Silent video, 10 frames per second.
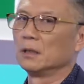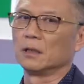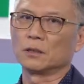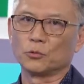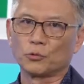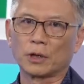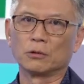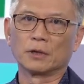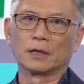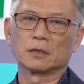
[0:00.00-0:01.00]
It
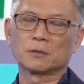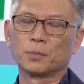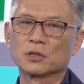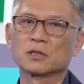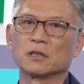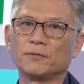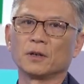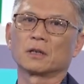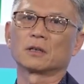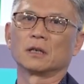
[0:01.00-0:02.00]
regulates
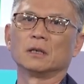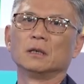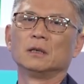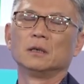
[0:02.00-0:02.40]
specifically